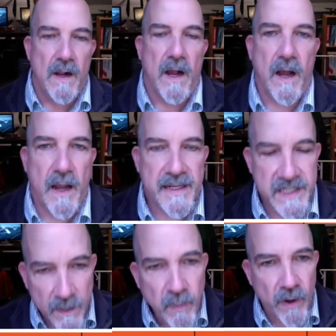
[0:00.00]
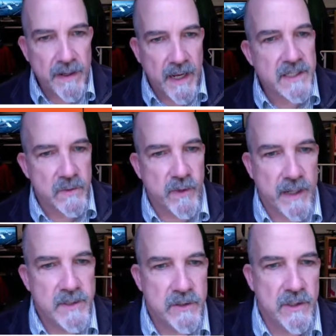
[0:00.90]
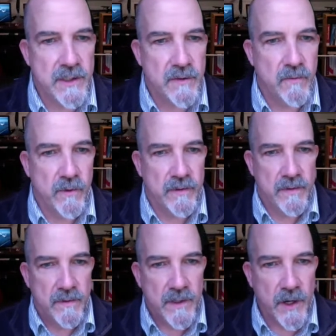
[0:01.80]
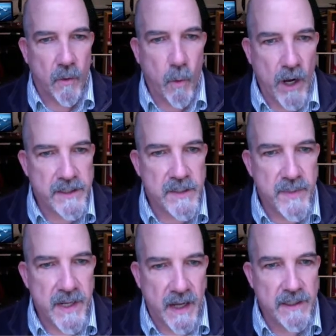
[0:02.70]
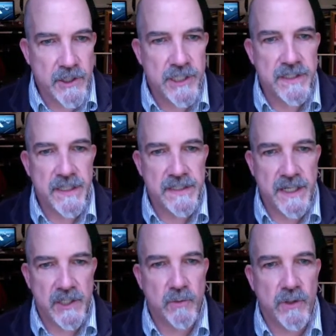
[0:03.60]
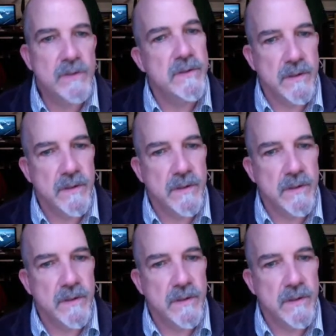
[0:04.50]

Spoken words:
At some point, yes, we absolutely would, want to be on the GSA schedule.